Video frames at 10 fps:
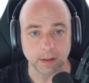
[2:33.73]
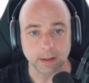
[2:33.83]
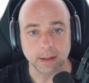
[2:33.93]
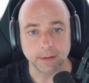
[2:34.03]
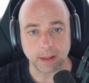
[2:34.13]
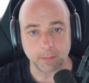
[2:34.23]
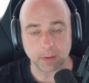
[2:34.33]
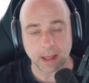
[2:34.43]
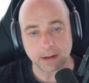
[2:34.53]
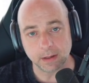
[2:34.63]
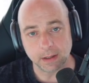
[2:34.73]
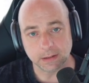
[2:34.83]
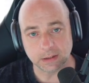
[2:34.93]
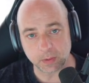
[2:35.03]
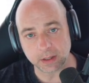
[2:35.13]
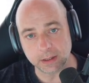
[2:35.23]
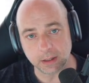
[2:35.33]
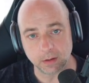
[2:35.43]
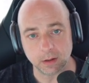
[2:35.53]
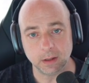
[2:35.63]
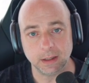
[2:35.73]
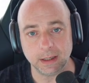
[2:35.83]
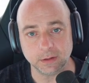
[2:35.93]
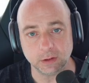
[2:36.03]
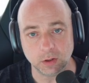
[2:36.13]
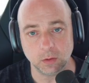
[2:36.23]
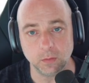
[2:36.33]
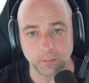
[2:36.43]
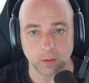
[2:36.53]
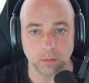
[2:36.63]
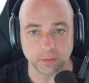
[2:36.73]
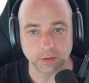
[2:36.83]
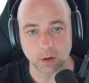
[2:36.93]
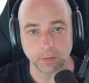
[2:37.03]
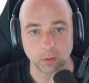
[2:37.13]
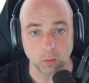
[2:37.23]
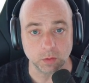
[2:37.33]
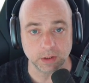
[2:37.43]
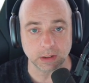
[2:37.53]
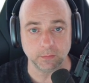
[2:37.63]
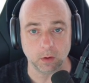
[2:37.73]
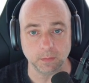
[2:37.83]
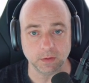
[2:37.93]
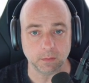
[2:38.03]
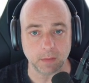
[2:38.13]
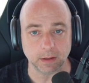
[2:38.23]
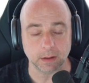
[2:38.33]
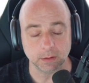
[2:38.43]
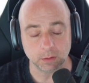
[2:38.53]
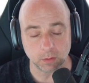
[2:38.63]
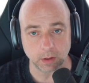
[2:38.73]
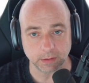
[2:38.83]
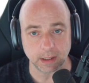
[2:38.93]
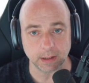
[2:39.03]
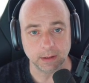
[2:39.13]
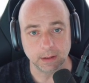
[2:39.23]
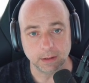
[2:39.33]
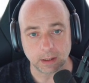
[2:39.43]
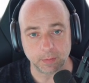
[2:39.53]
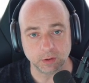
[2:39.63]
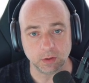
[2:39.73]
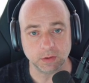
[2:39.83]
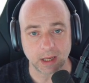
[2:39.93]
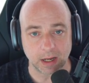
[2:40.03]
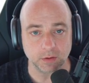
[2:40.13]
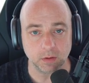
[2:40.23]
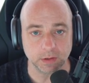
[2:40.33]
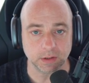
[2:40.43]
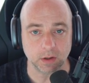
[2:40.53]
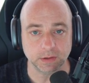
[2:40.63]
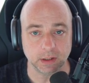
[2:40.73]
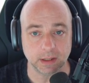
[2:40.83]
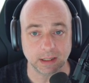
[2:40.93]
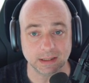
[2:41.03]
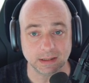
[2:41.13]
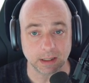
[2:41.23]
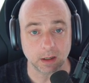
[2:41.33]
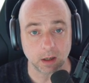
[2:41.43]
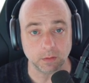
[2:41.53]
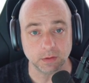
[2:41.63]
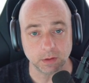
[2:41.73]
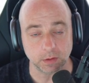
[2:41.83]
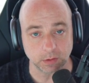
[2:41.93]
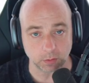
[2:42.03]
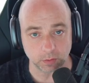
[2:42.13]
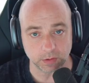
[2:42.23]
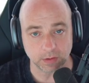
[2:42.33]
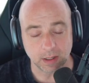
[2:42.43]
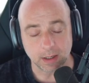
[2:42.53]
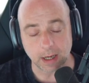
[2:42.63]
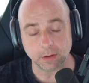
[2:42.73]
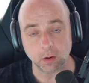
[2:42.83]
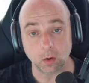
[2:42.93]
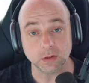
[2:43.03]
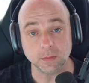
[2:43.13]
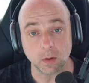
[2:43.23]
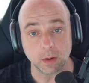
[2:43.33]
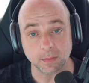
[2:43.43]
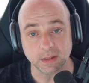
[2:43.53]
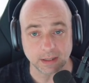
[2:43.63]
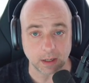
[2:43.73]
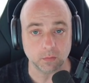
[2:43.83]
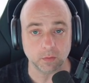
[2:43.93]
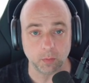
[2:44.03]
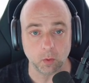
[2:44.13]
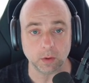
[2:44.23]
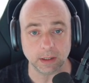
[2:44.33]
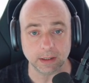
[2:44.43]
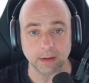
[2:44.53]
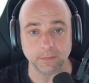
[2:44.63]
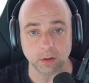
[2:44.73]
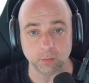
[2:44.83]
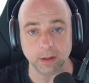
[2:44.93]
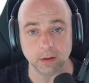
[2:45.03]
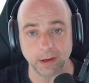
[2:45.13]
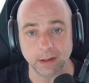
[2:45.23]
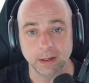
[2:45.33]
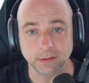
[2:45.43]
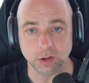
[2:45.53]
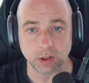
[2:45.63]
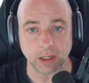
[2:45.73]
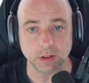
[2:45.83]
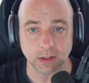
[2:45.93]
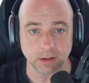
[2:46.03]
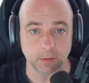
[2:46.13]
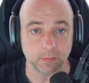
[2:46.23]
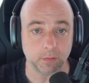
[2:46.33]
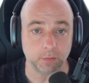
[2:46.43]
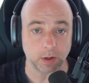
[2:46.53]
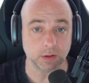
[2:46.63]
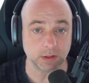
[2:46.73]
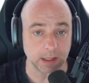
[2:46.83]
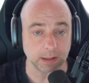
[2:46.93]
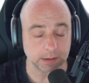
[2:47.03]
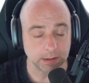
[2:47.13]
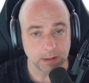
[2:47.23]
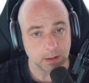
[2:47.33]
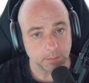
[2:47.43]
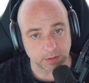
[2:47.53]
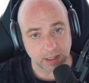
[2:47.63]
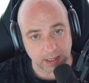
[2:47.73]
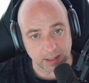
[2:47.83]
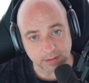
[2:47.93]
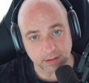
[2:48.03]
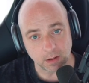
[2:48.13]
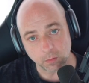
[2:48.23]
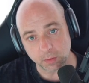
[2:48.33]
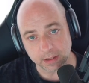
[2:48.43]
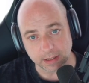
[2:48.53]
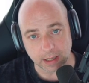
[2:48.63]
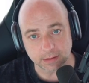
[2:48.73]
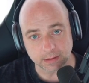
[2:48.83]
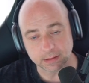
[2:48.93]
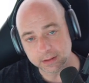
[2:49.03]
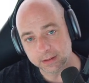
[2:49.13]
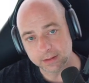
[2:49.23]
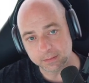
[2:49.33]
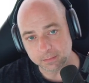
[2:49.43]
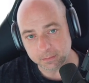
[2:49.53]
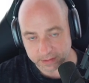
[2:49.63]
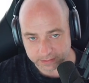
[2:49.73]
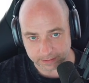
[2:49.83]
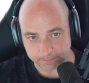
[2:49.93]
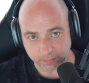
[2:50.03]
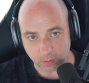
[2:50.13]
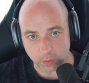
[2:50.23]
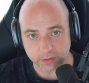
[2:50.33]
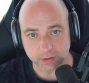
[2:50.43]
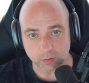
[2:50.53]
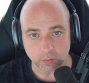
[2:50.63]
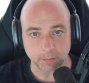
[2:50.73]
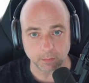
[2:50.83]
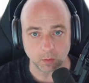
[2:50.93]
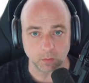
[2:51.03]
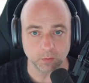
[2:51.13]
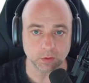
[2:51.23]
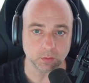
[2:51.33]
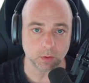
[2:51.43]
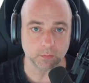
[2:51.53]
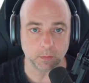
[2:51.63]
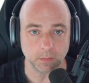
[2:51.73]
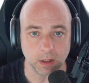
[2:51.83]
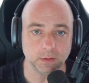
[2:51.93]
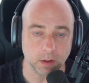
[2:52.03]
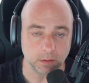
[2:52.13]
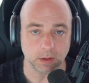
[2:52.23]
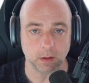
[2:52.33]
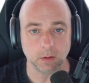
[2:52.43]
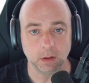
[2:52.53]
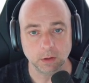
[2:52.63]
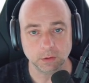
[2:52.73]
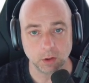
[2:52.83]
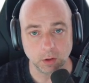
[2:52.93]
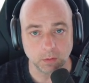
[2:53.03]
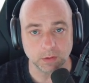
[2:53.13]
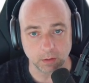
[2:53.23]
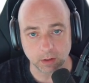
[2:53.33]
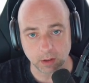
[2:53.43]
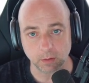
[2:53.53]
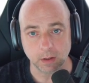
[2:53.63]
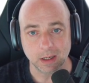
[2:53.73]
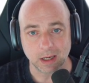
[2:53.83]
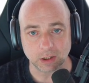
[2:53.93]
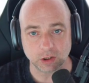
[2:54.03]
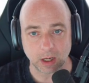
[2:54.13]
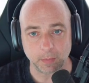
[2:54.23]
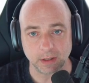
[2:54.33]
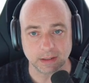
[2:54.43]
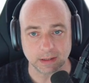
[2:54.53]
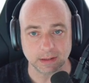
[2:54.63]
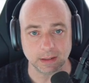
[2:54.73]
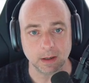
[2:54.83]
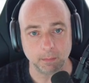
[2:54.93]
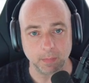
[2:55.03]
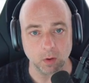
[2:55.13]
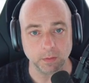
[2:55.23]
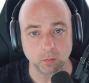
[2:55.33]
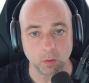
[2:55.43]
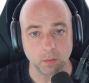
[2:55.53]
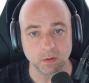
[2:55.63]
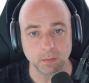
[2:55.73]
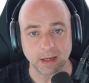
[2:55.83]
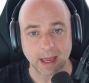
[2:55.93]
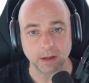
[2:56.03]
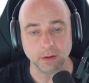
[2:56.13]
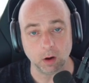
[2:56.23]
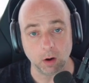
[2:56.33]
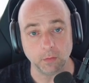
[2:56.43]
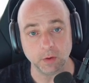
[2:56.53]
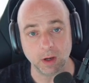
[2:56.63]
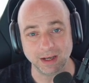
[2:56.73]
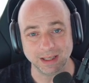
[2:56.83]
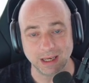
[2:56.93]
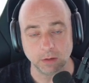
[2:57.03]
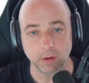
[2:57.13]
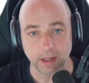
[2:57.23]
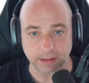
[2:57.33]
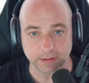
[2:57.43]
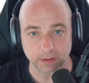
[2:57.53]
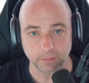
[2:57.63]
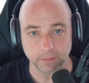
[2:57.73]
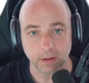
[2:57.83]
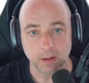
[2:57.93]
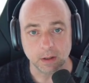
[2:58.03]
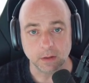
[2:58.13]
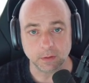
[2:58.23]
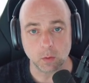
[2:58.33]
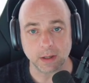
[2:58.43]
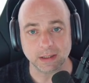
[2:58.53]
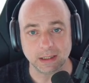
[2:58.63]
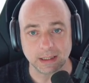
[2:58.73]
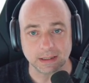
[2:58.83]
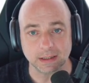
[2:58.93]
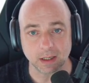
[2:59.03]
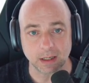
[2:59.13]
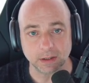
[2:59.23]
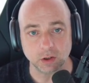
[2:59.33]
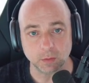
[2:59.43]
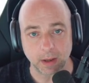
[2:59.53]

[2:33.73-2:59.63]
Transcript: Their plan, split Akira into 2 films covering all 6 volumes of the manga. Cool idea. Now, producer Andrew Lazar said they'd stick close to the source, and Otomo himself reportedly gave the green light to change things up for a fresh take. But here's where it gets messy. Whitta's script moved the story from Neo-Tokyo to New Tokyo, a Japanese city built on the ruins of Manhattan after an Akira incident. The US leases the land to Japan